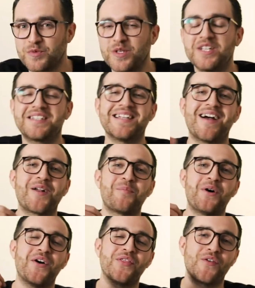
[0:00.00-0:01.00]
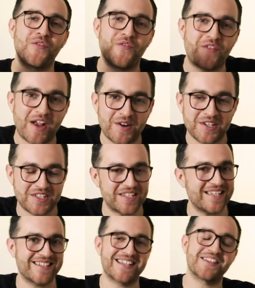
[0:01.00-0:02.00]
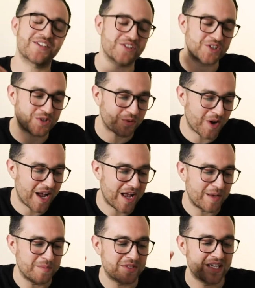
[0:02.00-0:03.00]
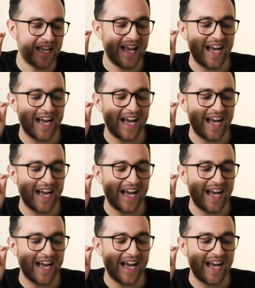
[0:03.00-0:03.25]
We look down upon the Pharisees and the scribes